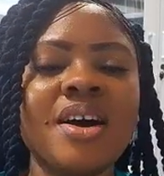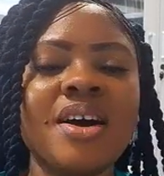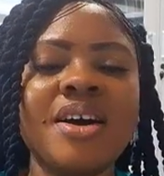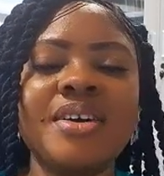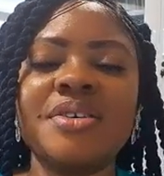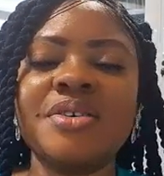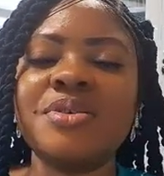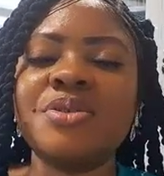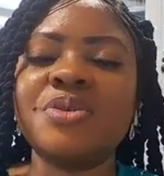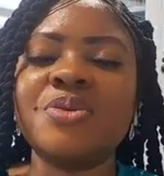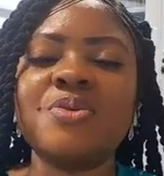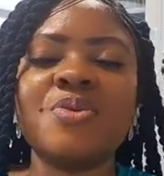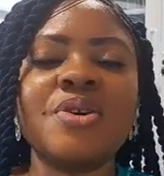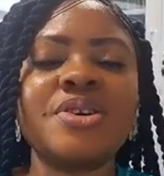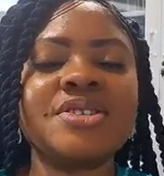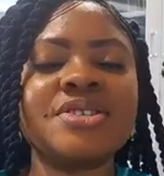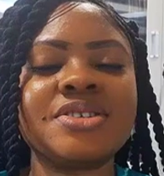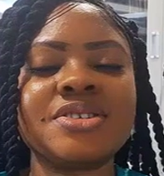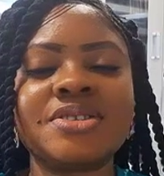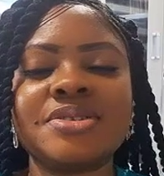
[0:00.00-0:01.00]
I don't know
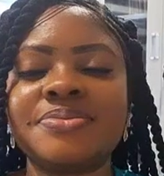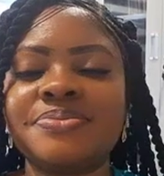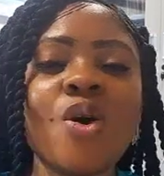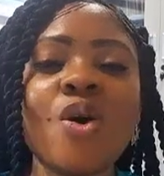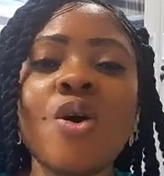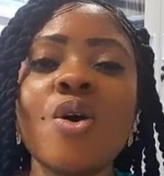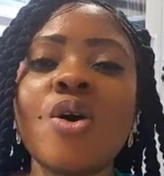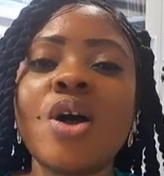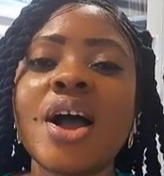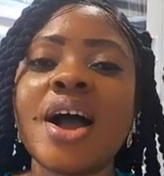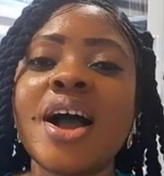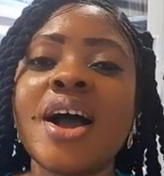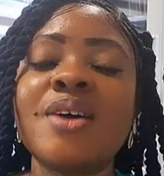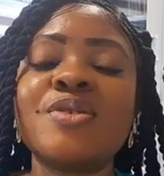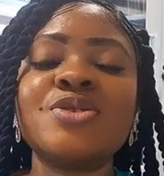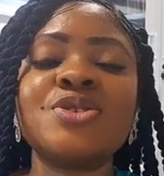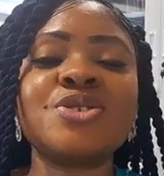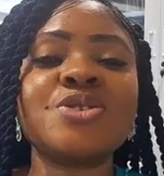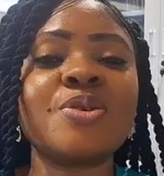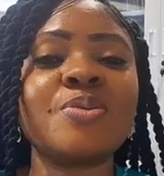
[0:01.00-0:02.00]
what or
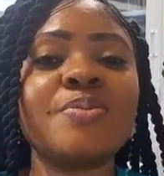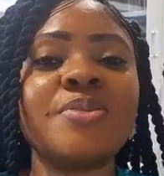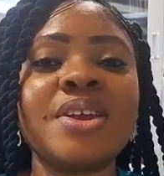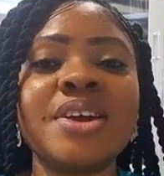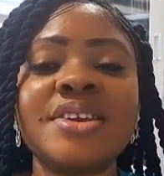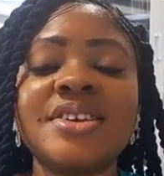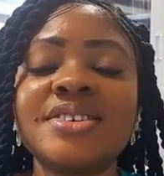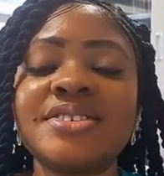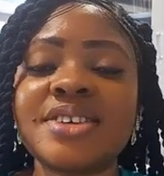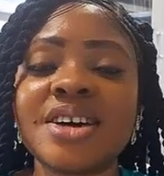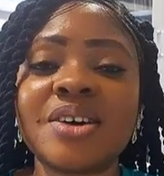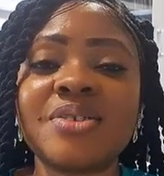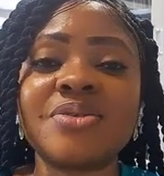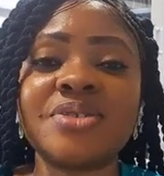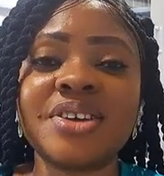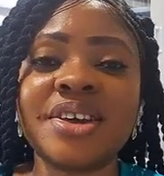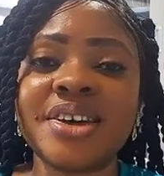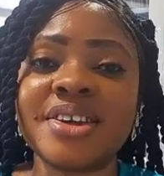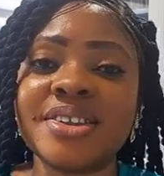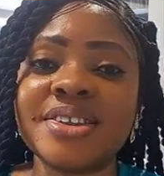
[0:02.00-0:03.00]
how some ladies
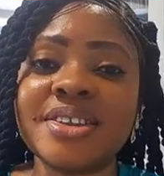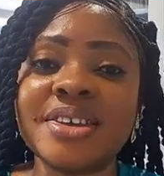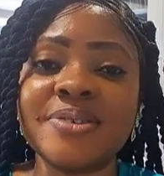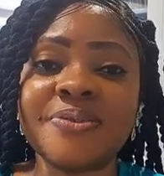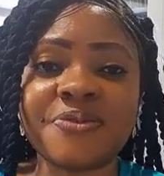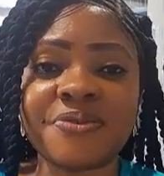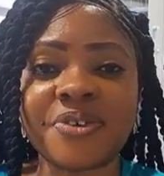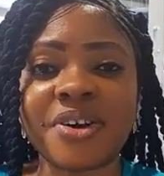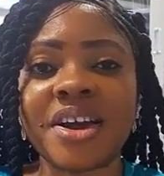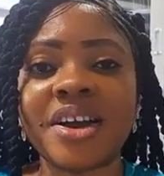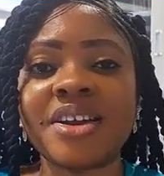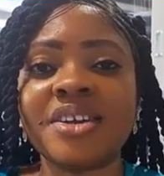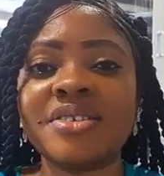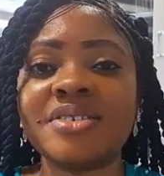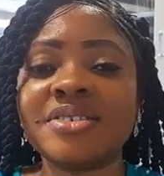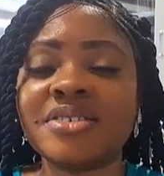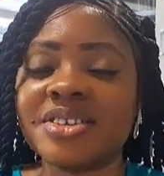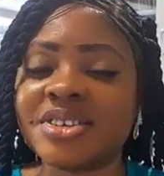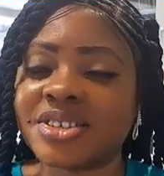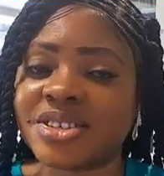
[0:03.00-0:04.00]
out there
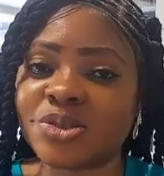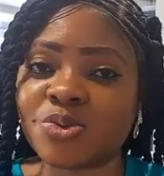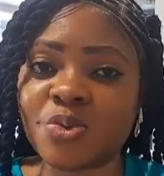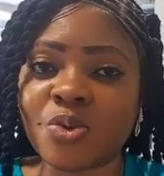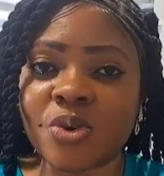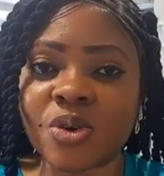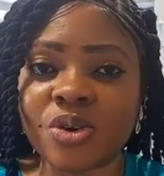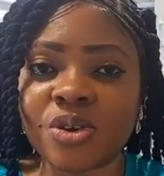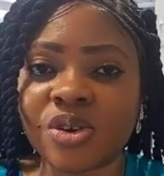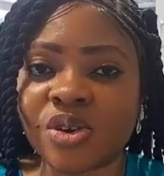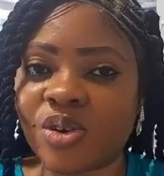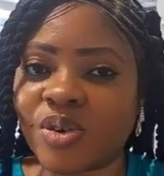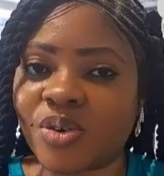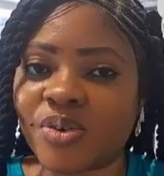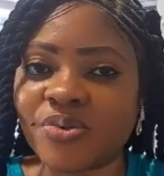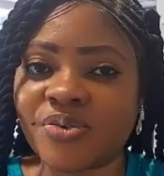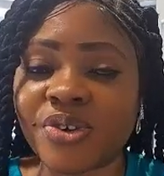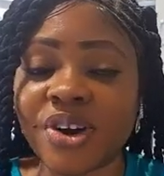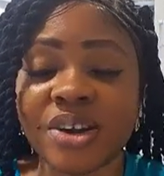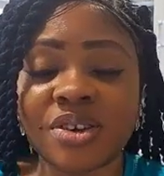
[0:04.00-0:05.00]
define this word
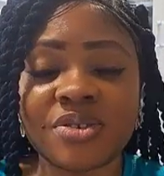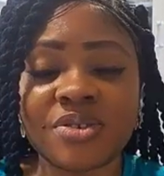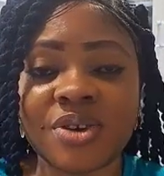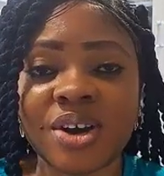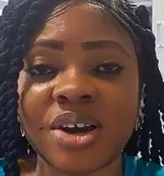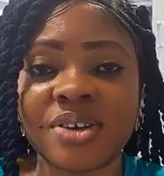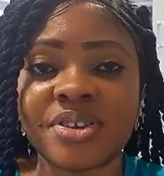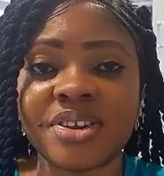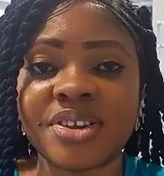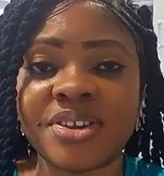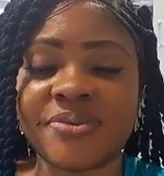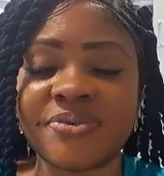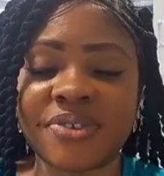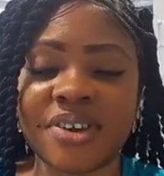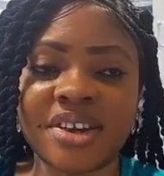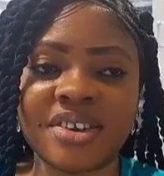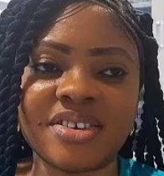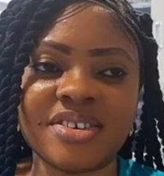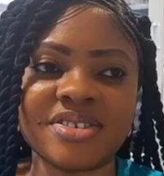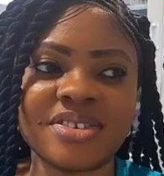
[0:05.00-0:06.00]
love. I don't know how they
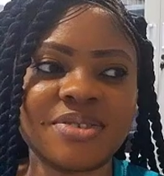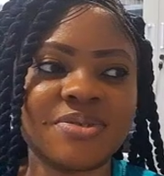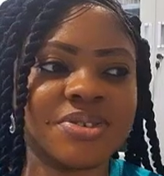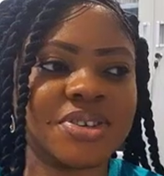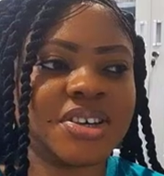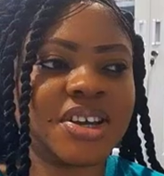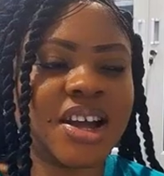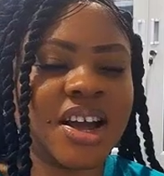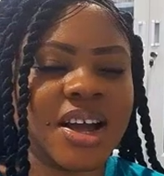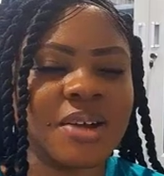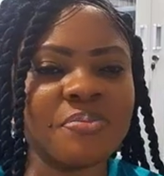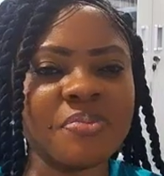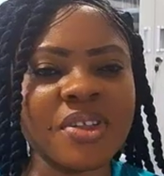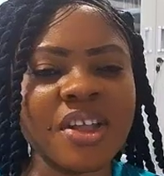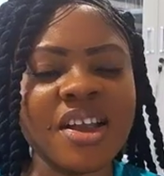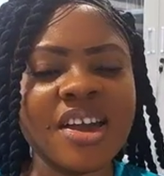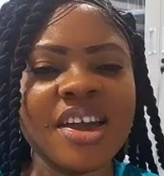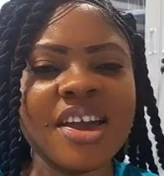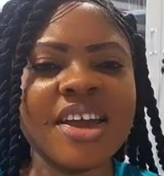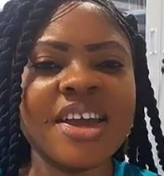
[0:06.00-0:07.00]
define it. They'll say,
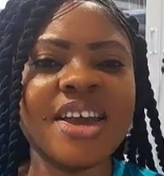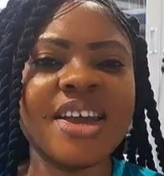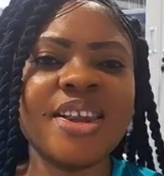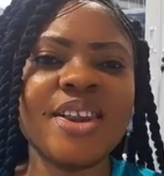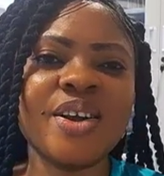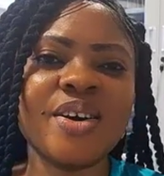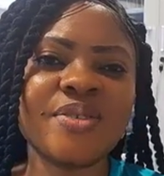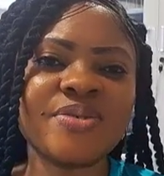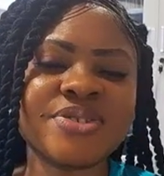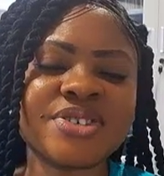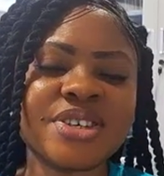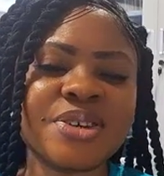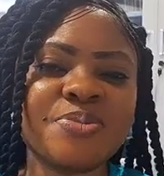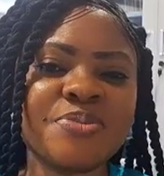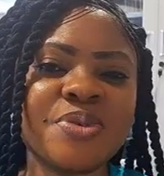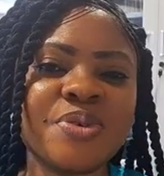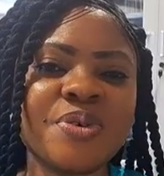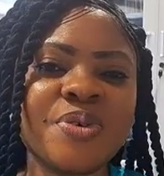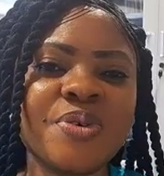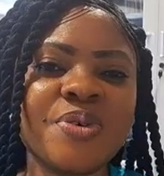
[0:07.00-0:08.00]
he loves him,